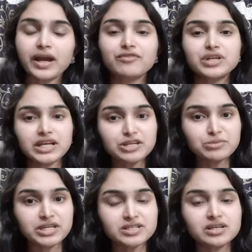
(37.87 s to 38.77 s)
every 8
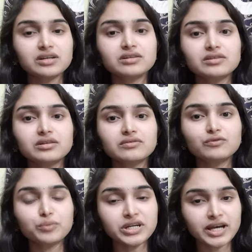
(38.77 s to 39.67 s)
minutes a
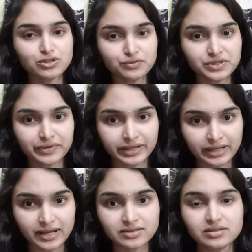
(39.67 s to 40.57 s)
woman dies of cervical
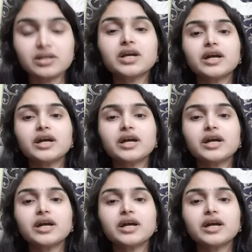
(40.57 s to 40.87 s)
cancer.